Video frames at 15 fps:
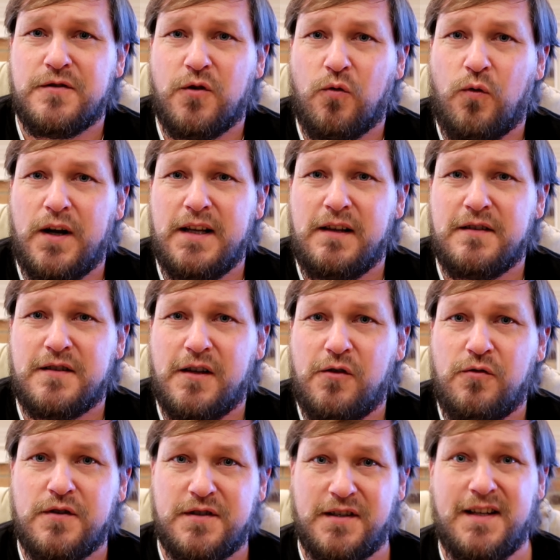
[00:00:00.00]
or weightless
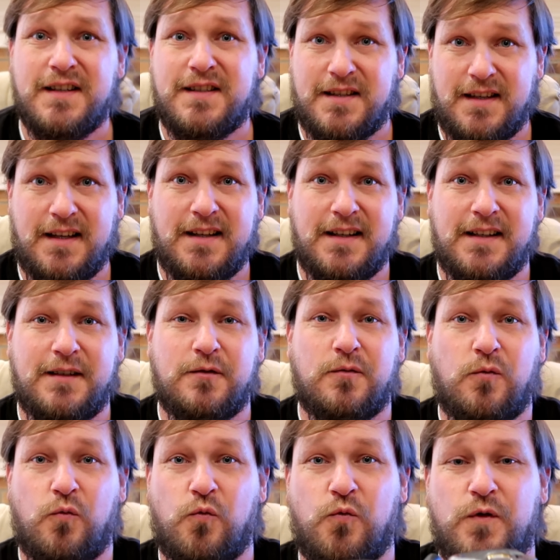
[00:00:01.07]
lures, this
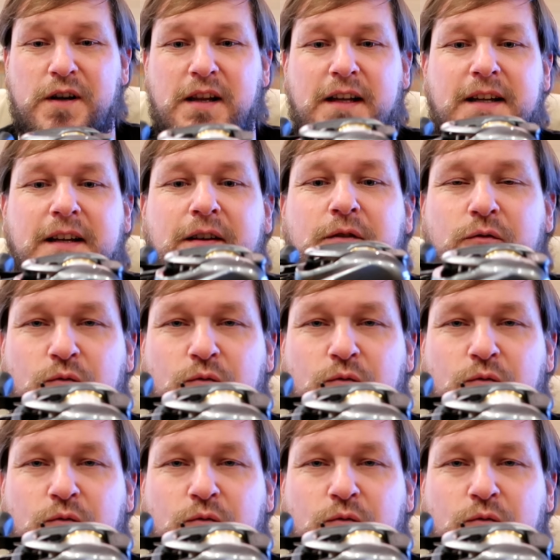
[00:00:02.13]
thing really